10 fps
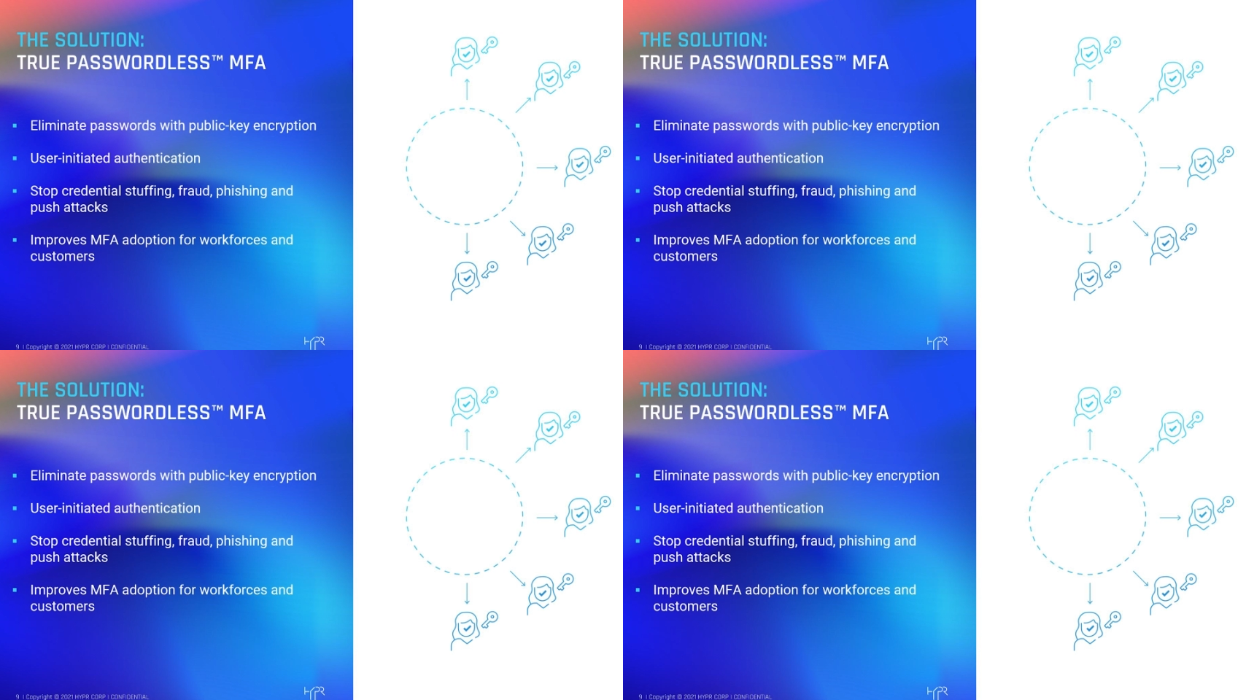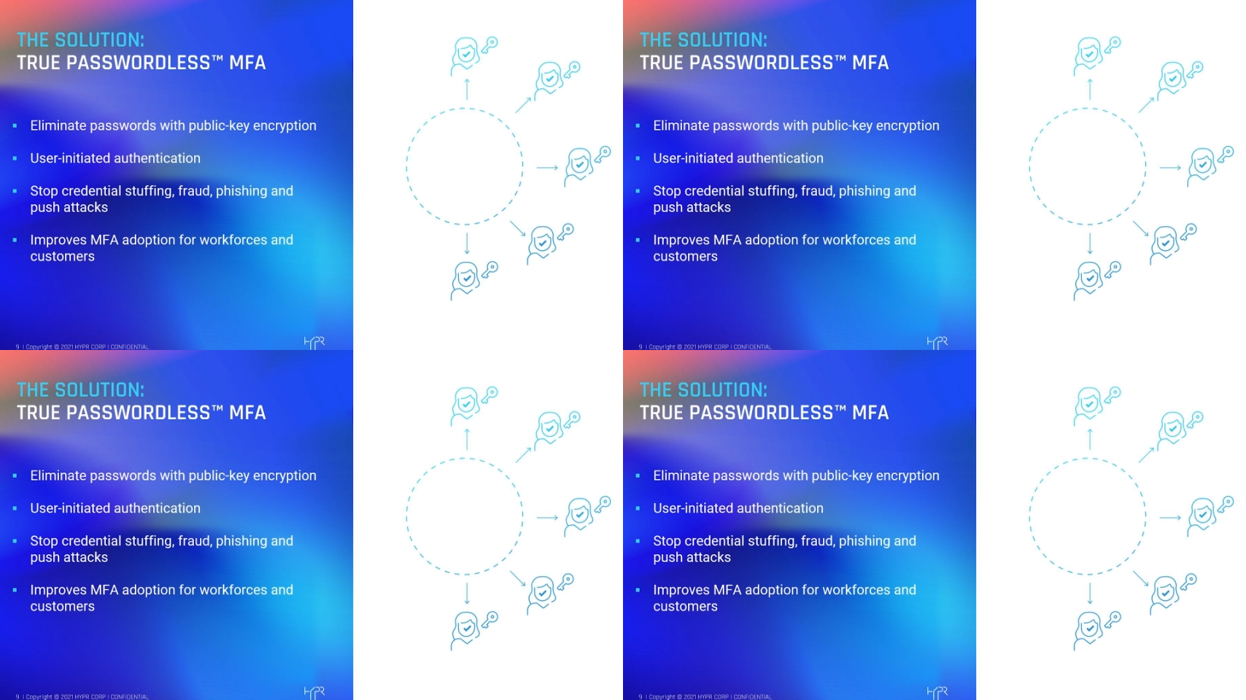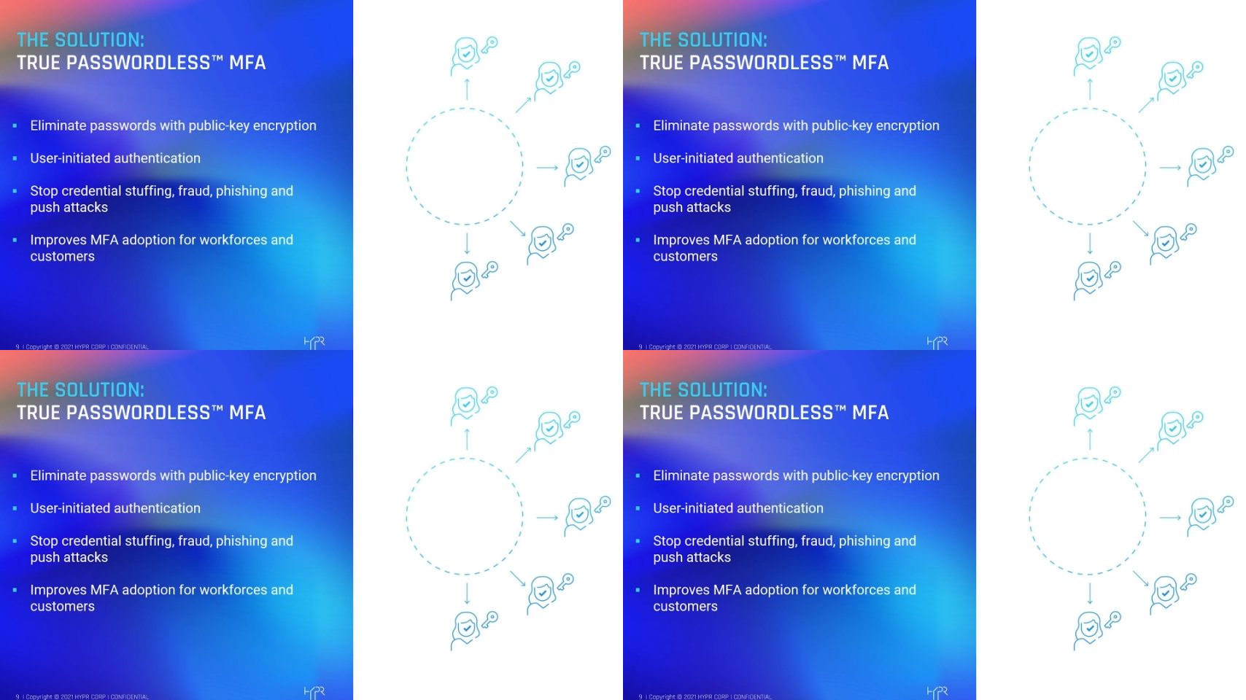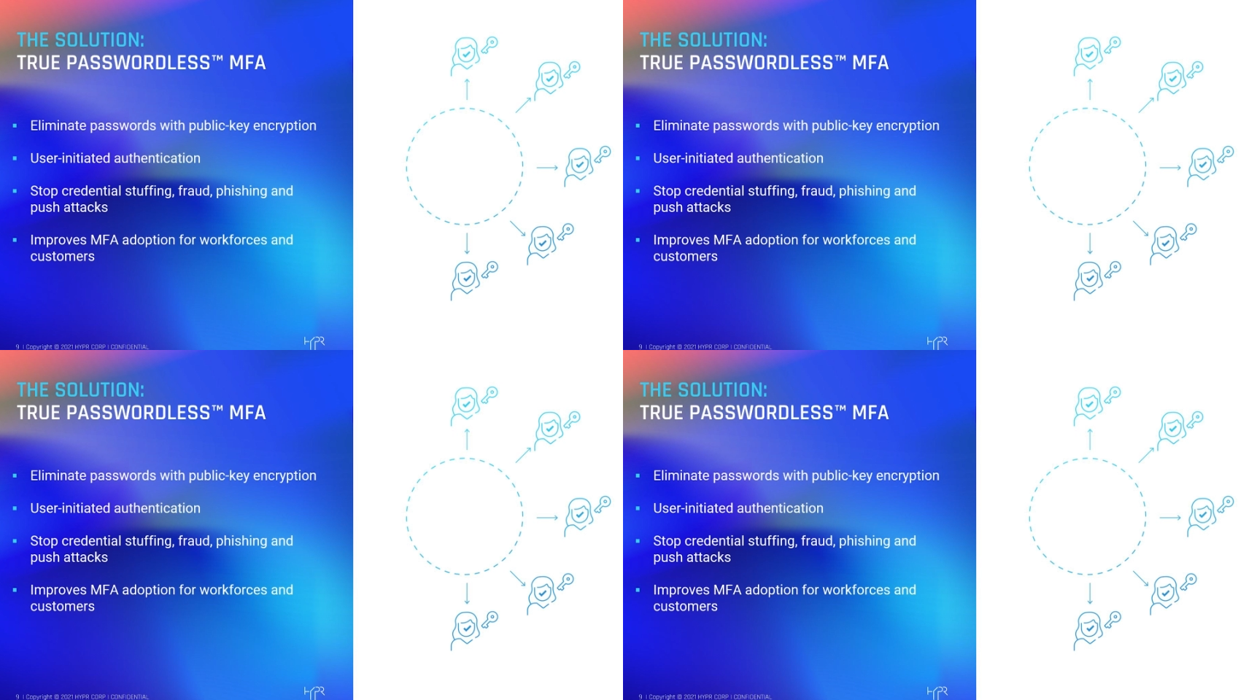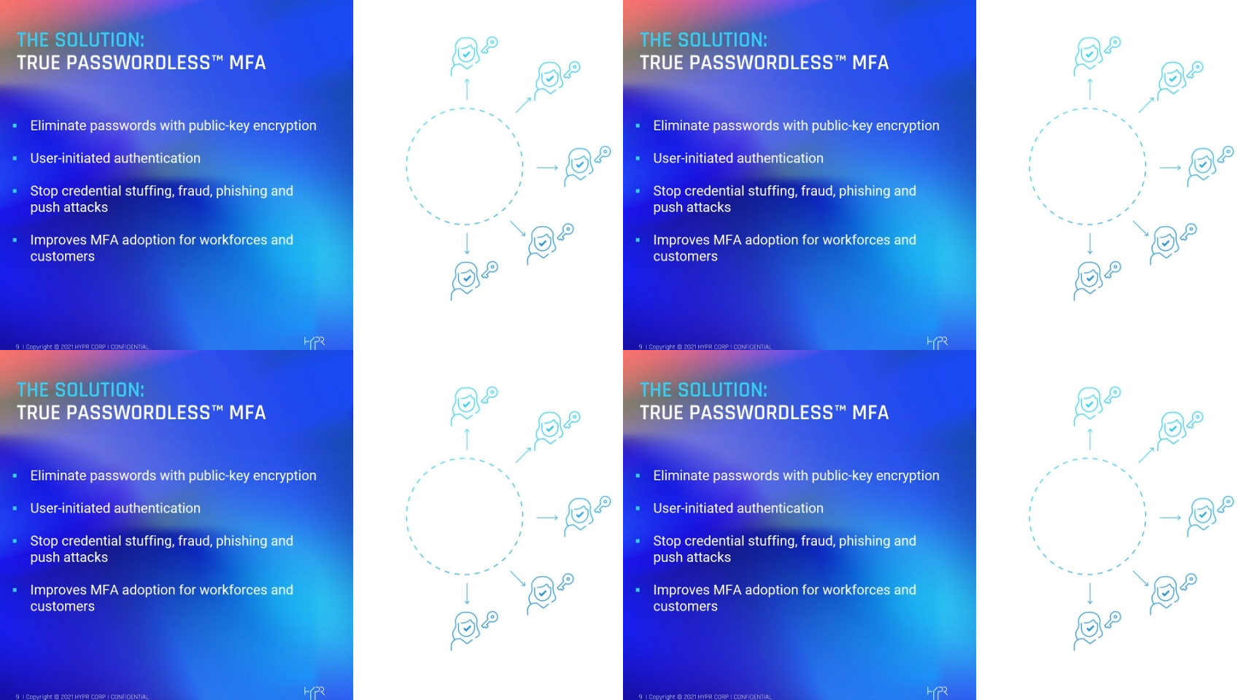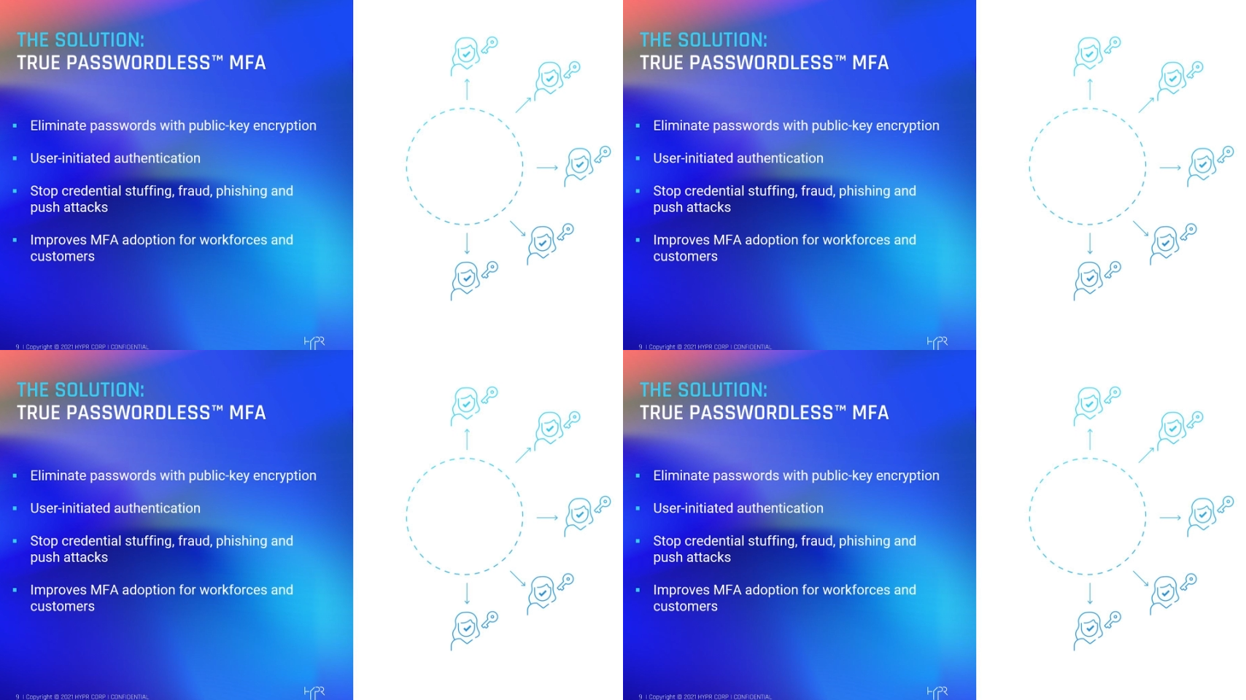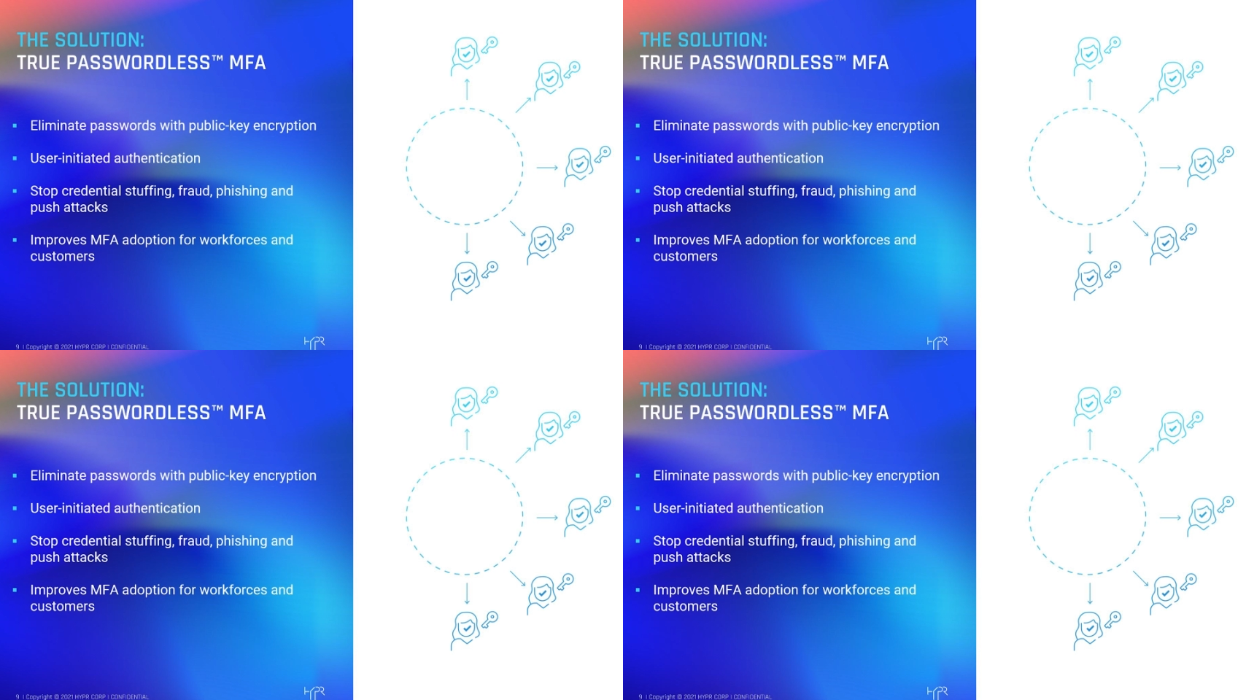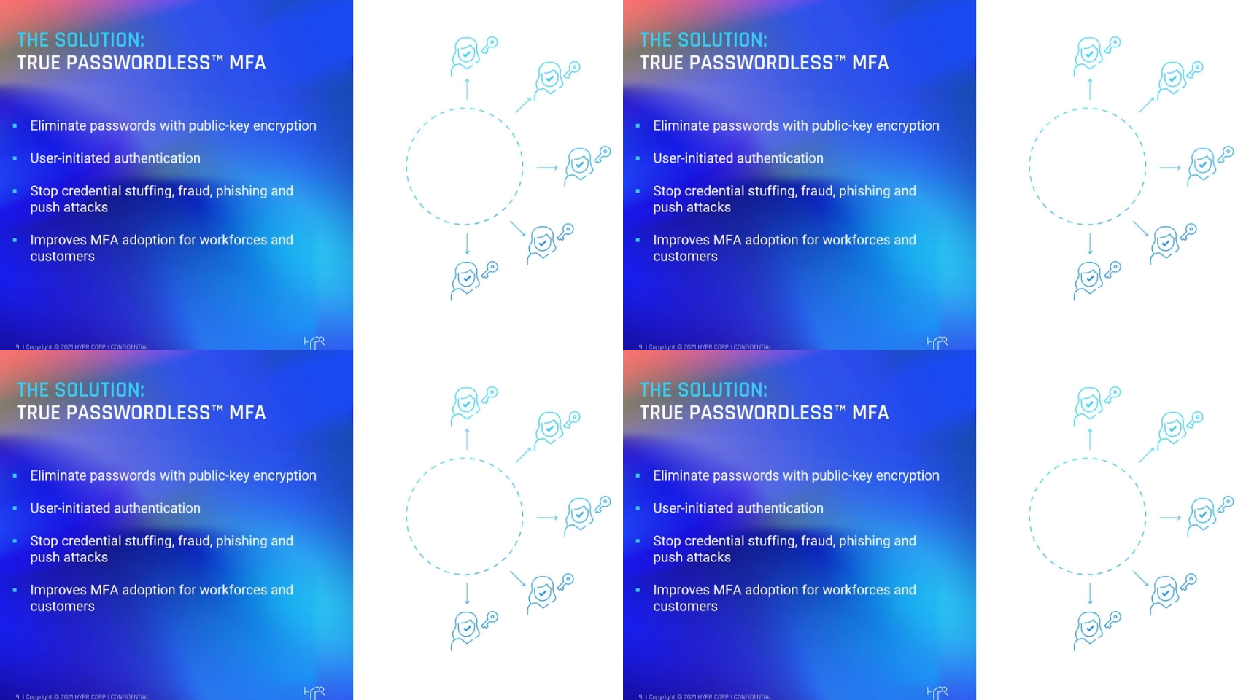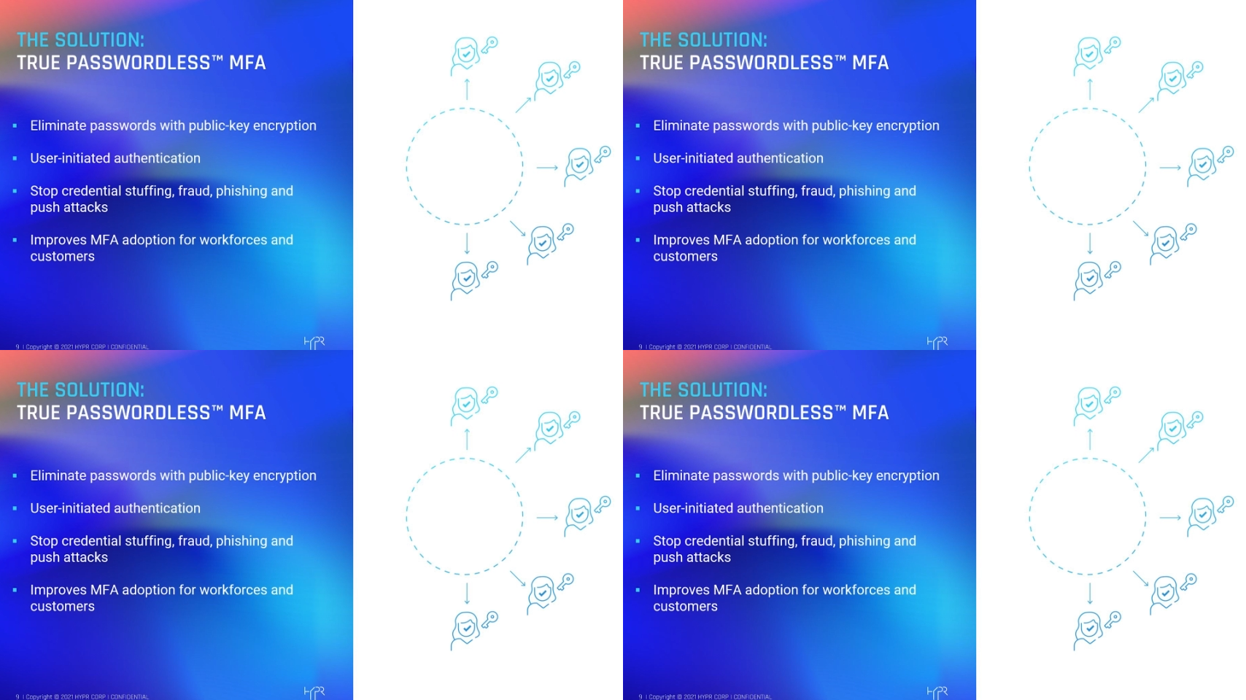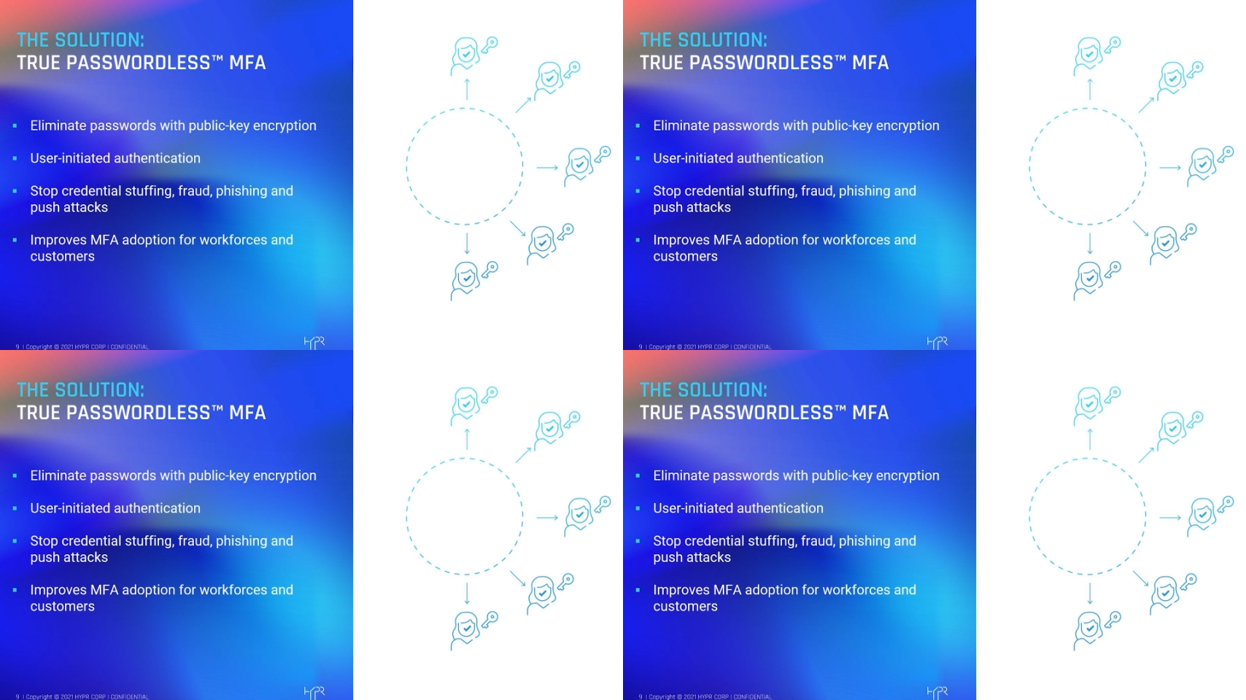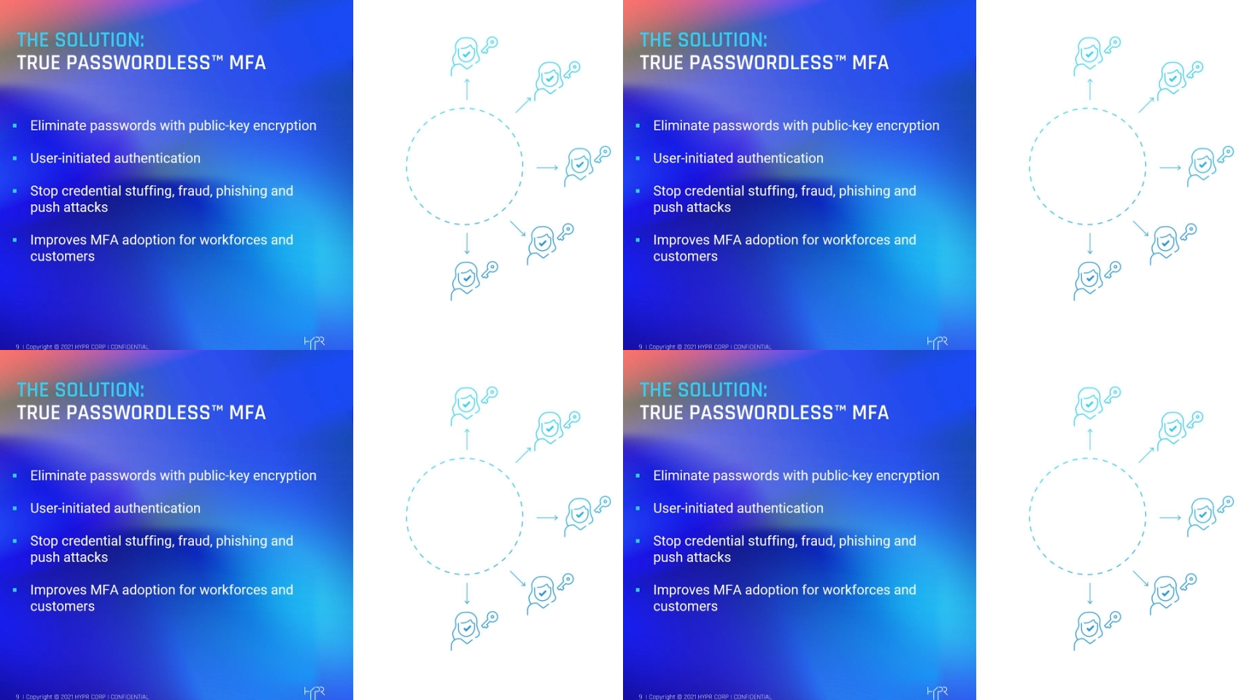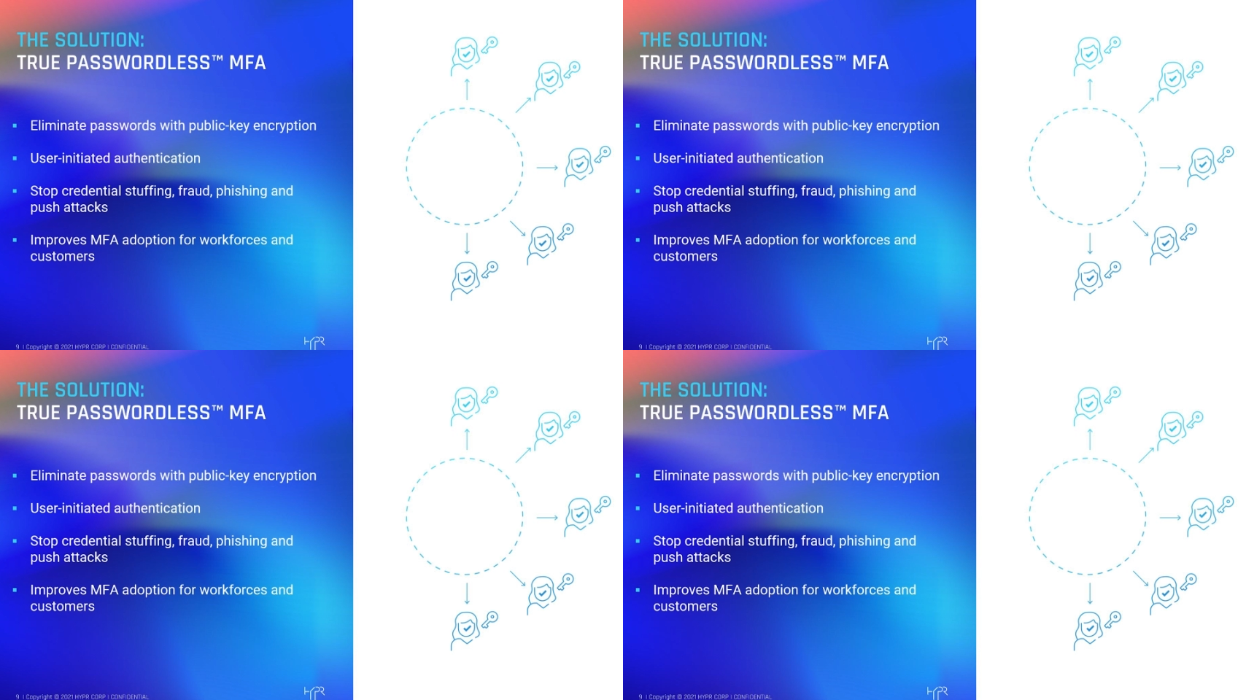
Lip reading: (no speaker visible)